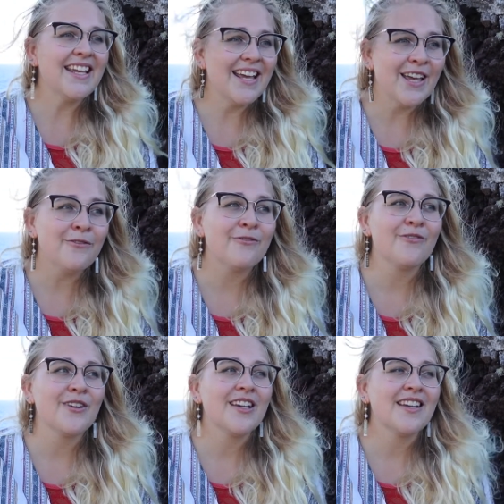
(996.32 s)

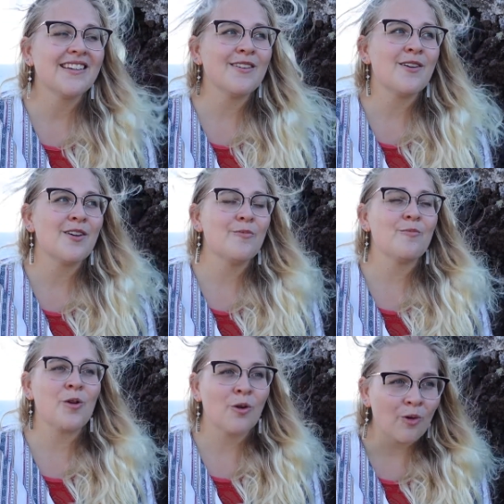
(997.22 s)
if
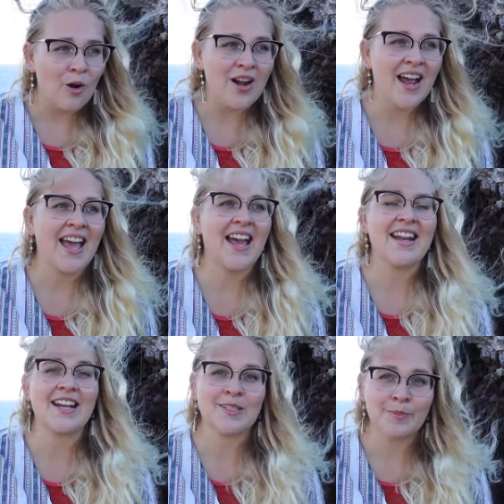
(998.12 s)
Corona
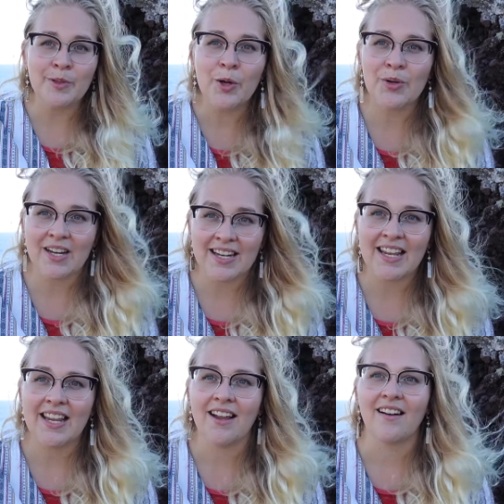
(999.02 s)
had exploded
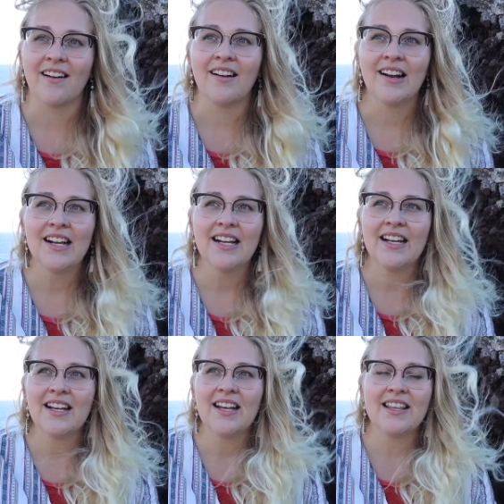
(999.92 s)
here
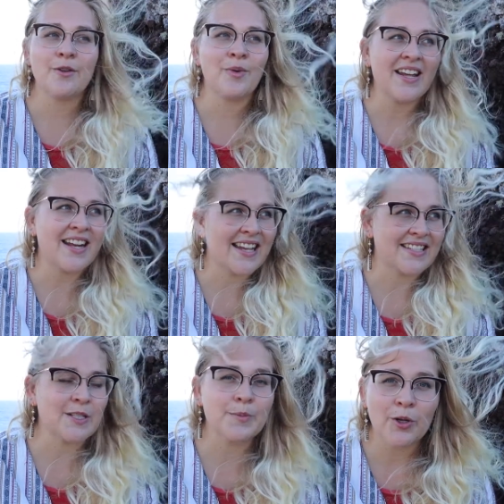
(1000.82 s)
the way it has
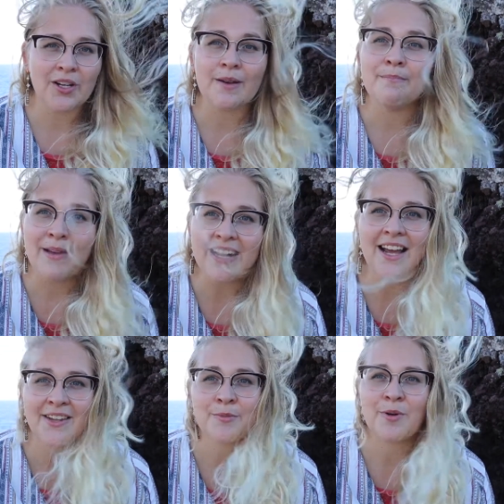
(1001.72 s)
exploded in many
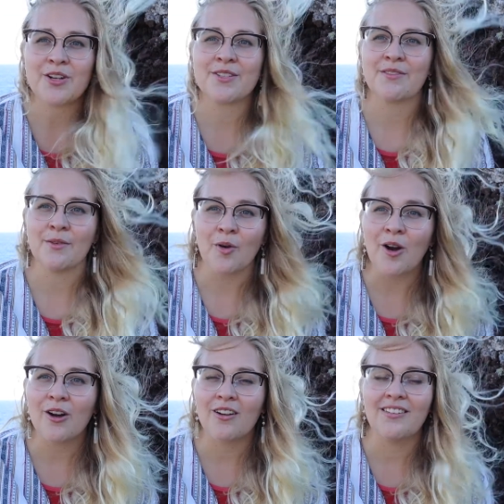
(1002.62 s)
other parts of the
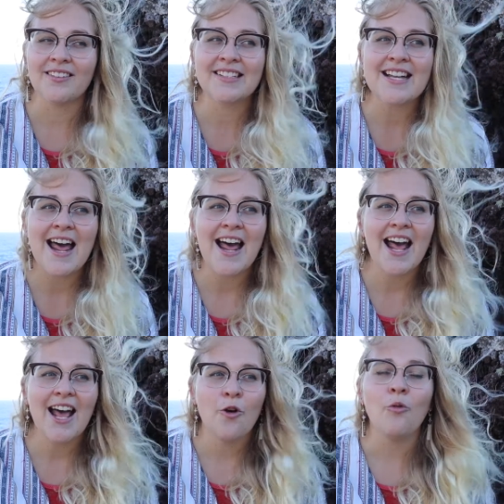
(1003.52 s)
world,
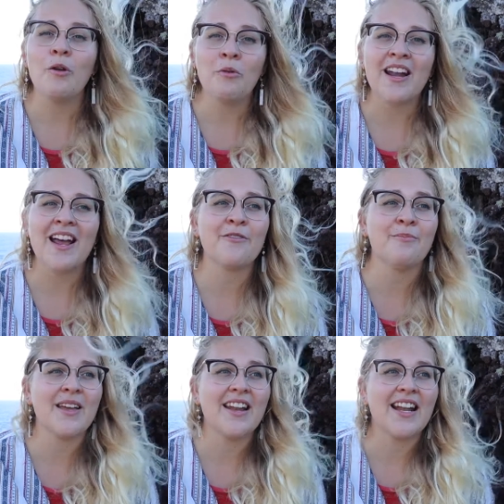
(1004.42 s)
we would
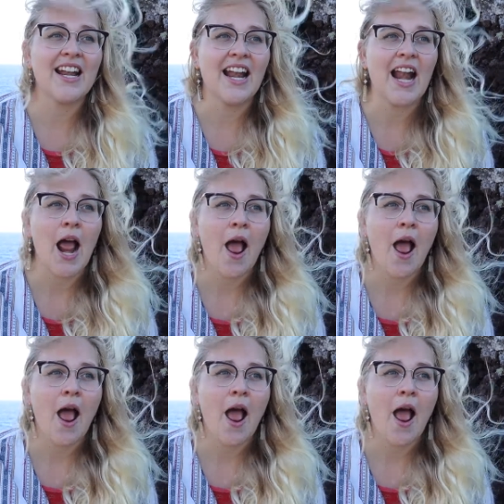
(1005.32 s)
have been